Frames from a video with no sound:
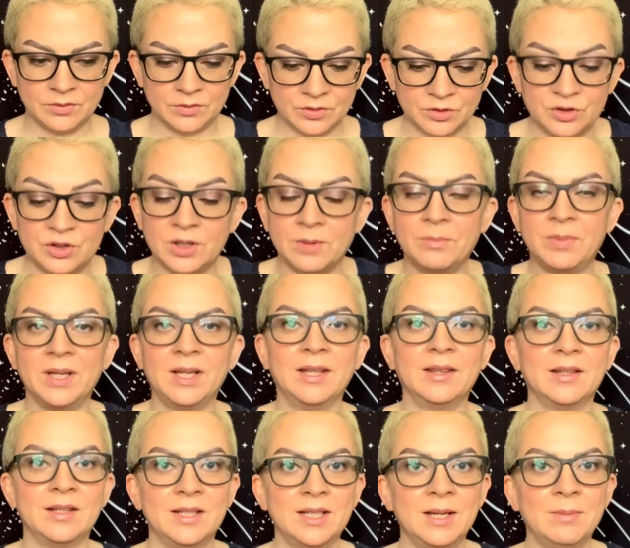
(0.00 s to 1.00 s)
jumping in
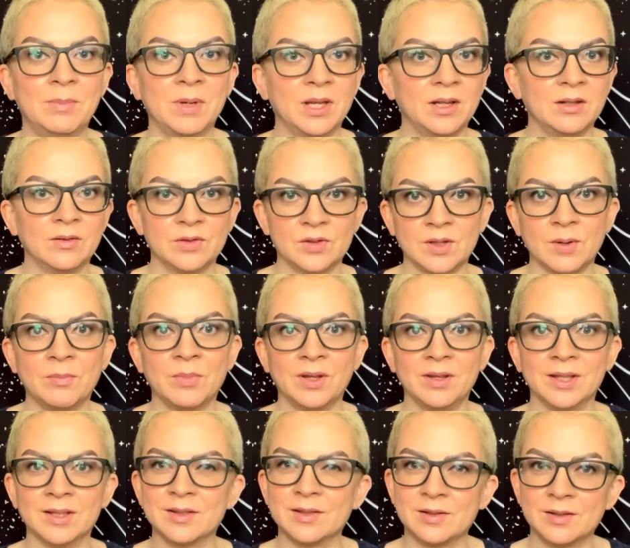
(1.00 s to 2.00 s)
the deep end of something
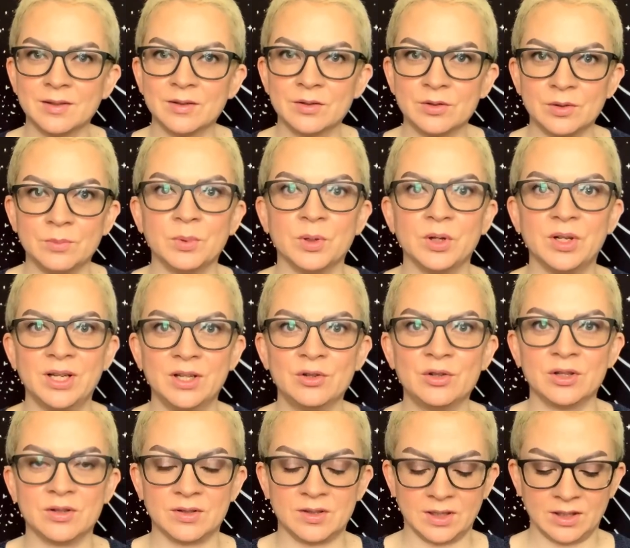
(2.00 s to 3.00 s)
that's super
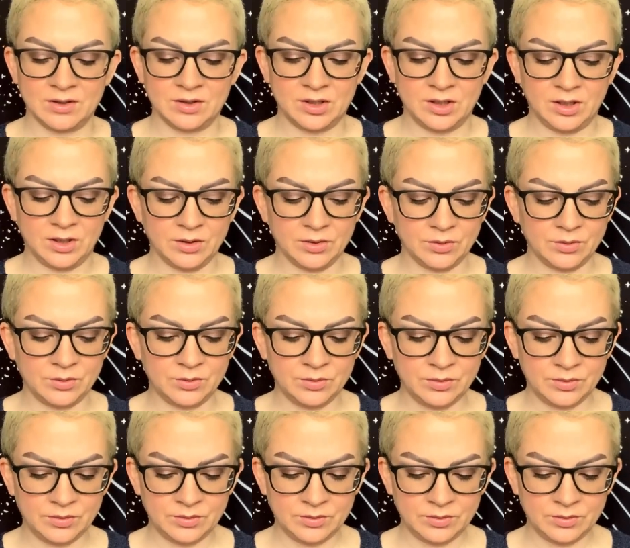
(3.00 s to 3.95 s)
interesting to you.